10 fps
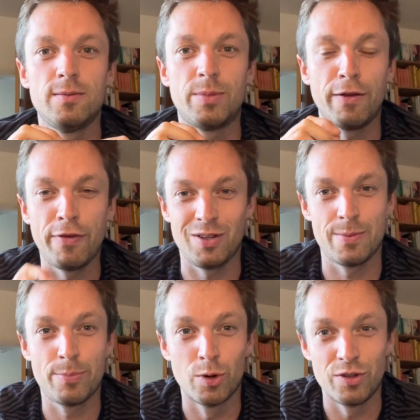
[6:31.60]
but it feels
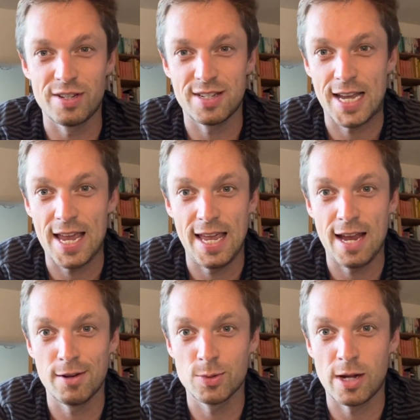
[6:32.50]
important to say
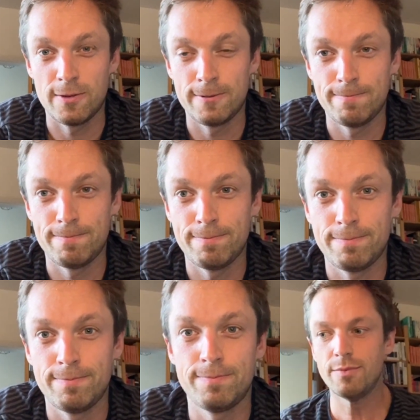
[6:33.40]
here as well.
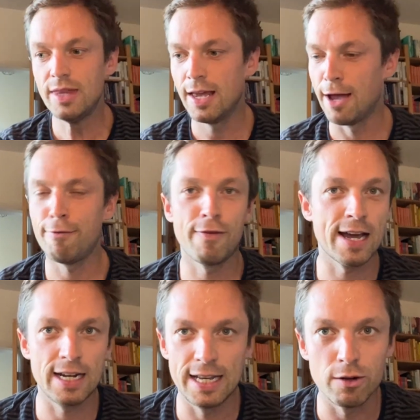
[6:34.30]
And
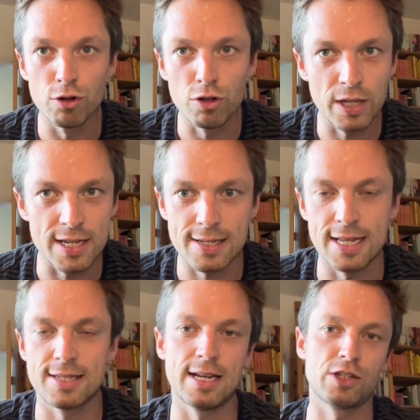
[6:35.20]
finally, all this
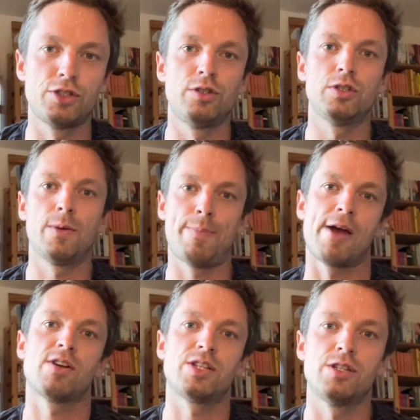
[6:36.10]
international
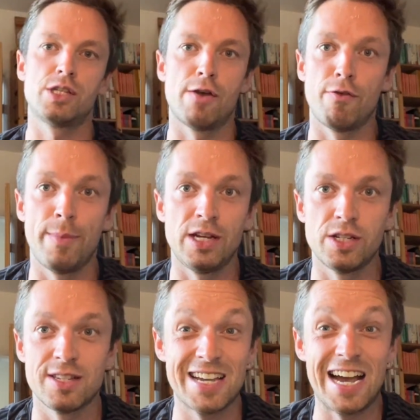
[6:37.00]
comparisons of
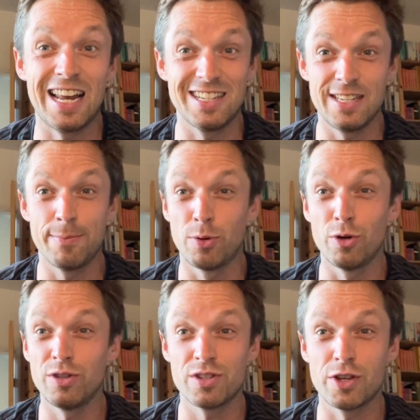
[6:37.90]
emissions highlights the
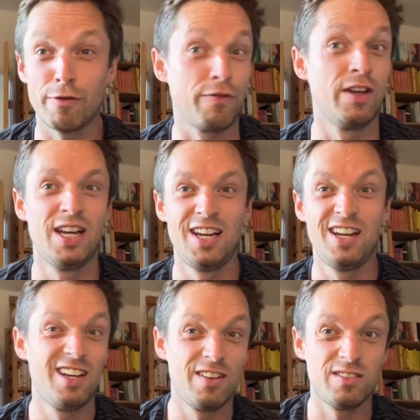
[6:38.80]
importance of
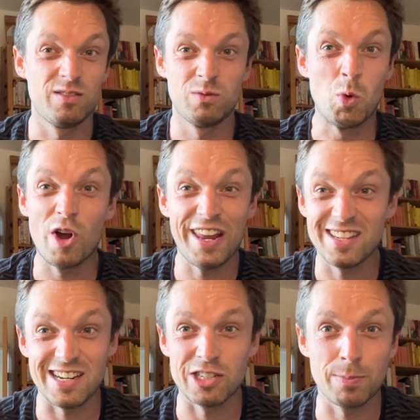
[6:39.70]
one, international